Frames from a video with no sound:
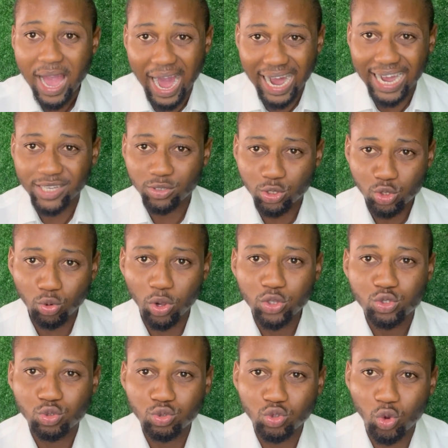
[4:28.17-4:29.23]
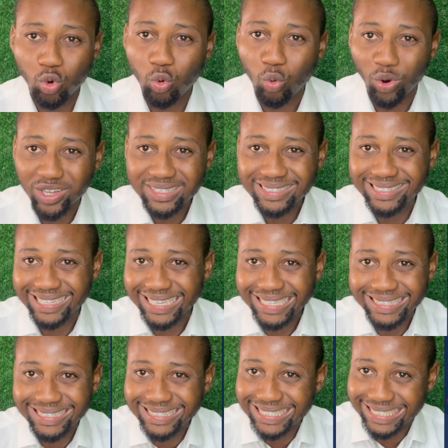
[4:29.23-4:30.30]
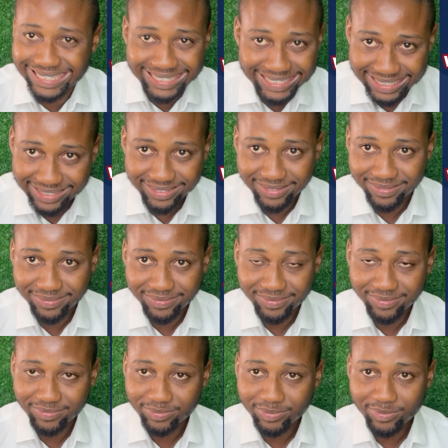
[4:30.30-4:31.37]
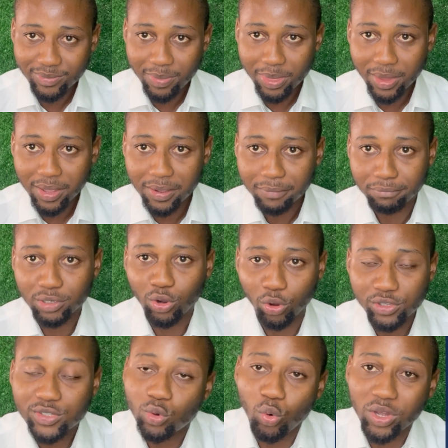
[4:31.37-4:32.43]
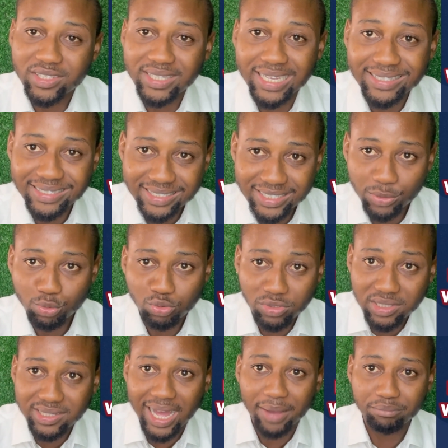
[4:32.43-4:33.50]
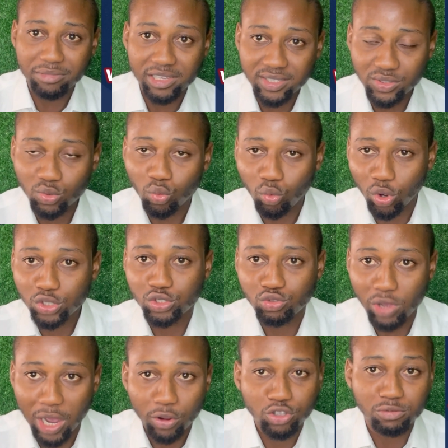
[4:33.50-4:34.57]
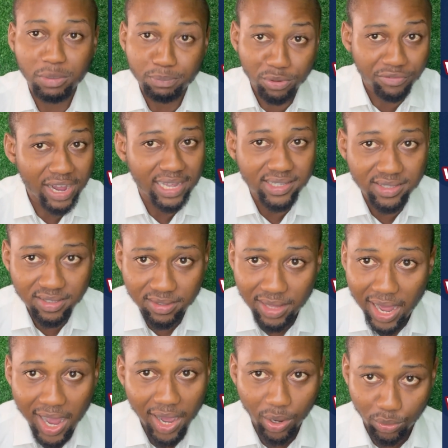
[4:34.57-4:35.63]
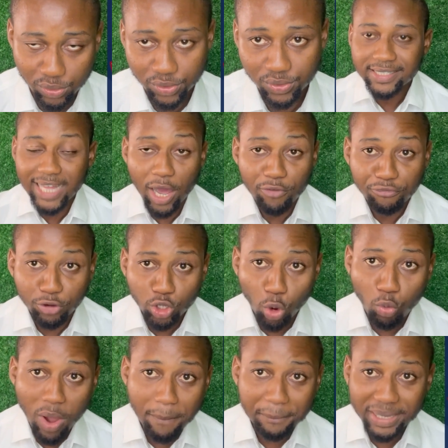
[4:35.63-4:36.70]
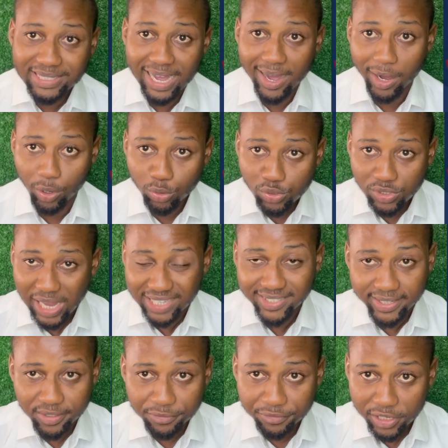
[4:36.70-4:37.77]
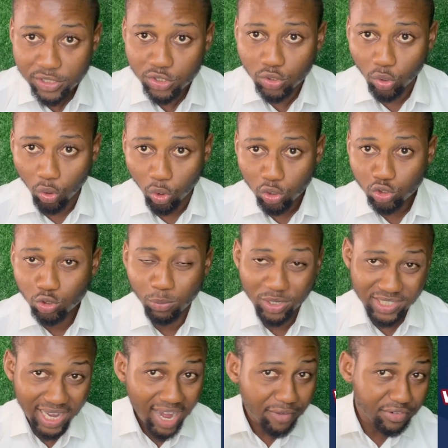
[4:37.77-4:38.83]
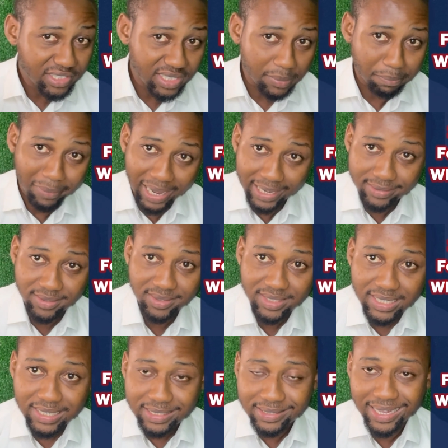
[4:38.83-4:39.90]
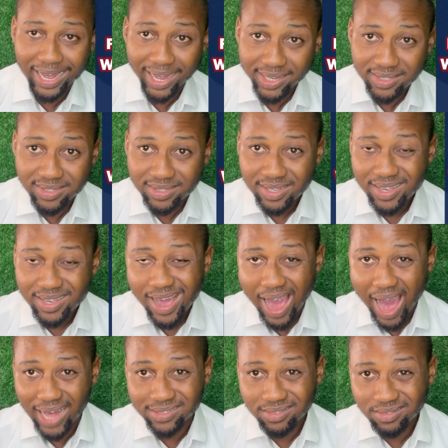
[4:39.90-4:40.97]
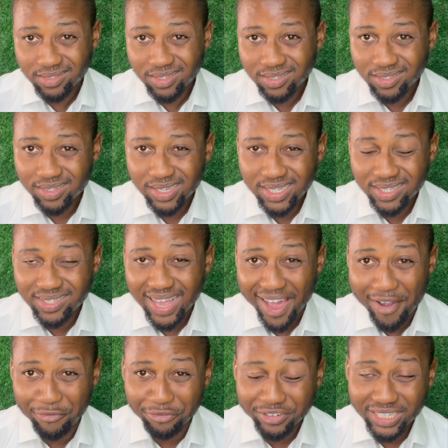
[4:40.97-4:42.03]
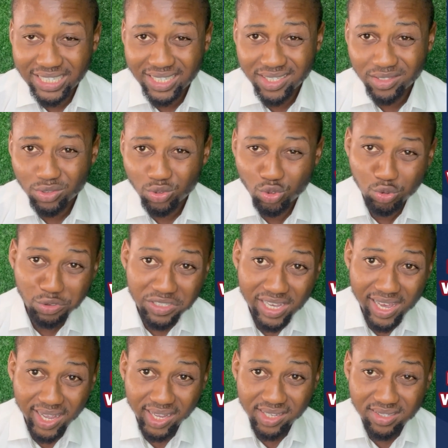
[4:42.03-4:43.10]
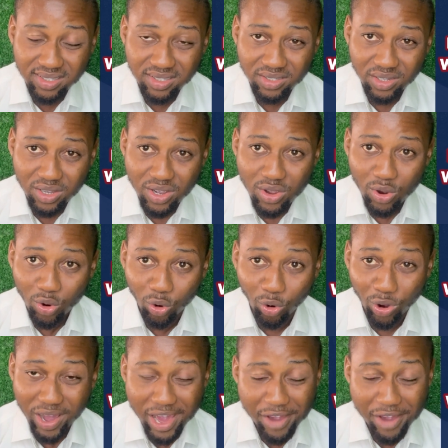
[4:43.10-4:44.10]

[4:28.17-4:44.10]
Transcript: and you also want to know what they need, because what they need determine what you are going to be providing in that house. Now, for your one bed house, as an investor, you must have it in mind that at least every 2 years or